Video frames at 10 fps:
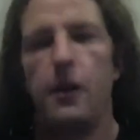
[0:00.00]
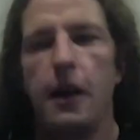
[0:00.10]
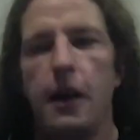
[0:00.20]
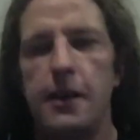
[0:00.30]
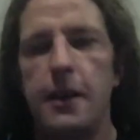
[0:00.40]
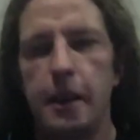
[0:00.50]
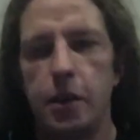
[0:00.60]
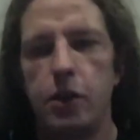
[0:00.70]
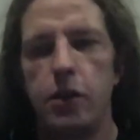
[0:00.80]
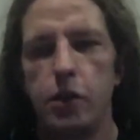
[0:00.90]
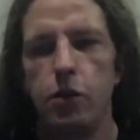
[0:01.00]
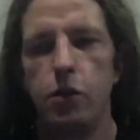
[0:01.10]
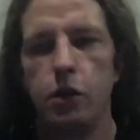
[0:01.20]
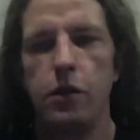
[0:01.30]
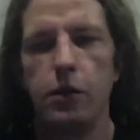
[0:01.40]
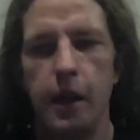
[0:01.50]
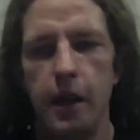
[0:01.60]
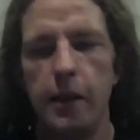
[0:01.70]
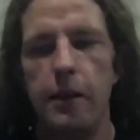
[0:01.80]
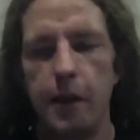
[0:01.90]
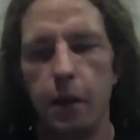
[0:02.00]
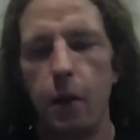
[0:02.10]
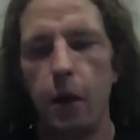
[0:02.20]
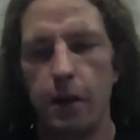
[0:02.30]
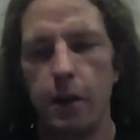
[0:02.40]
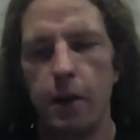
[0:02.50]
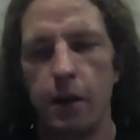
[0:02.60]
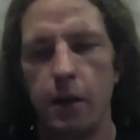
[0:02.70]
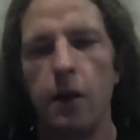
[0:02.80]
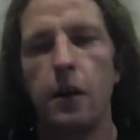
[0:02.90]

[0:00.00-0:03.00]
an essential tool to identify whether